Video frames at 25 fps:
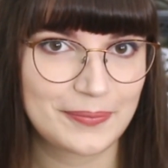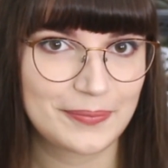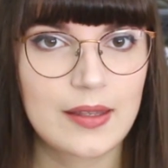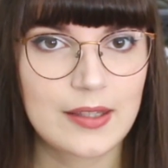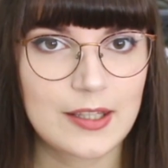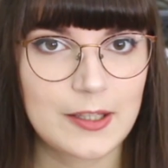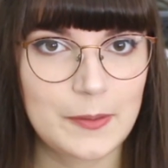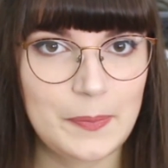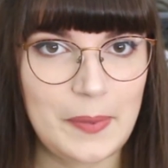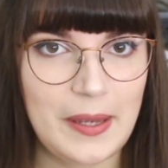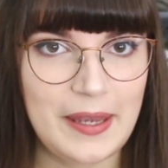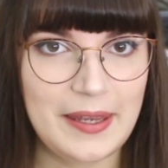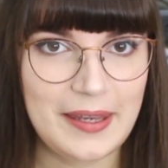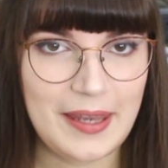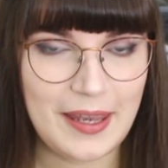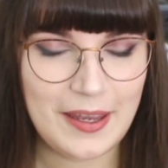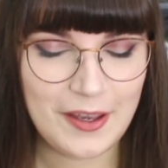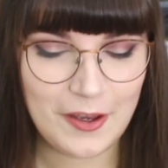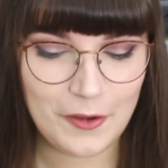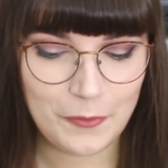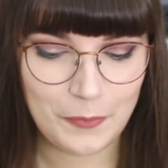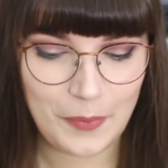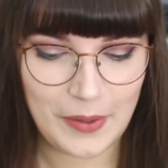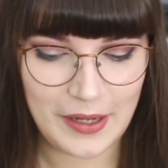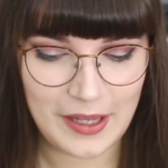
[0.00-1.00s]
Speaking
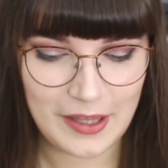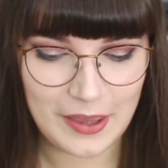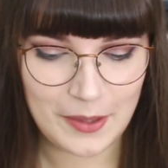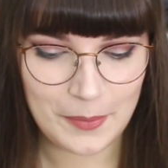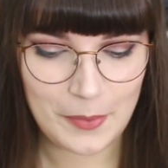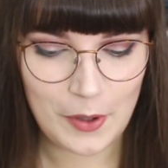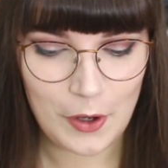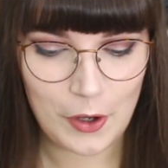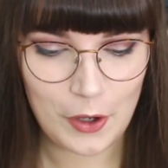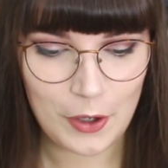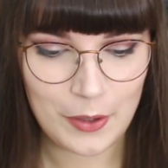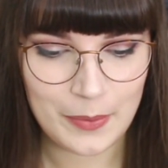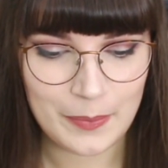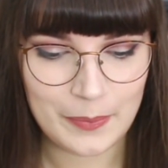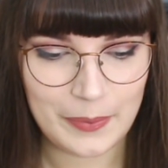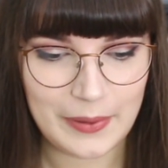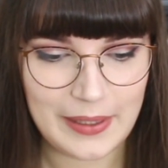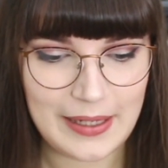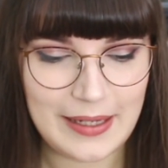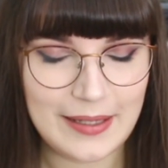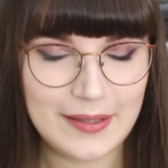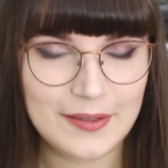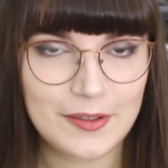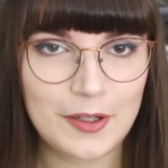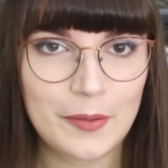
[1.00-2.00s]
of bringing them home,
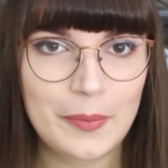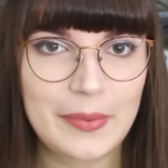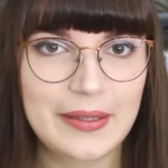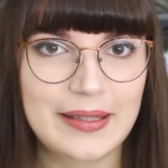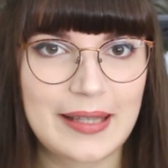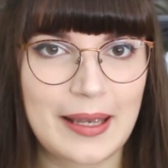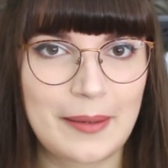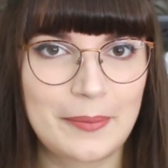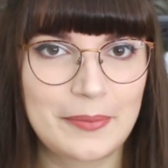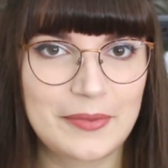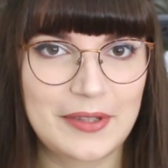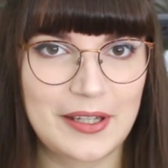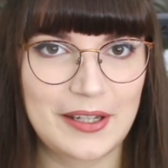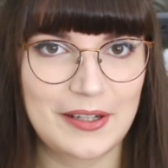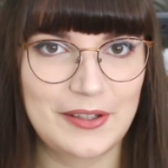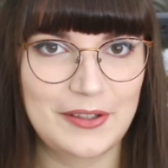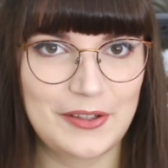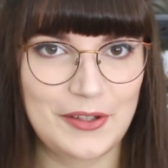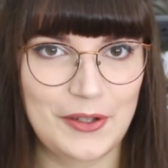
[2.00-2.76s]
please don't be tempted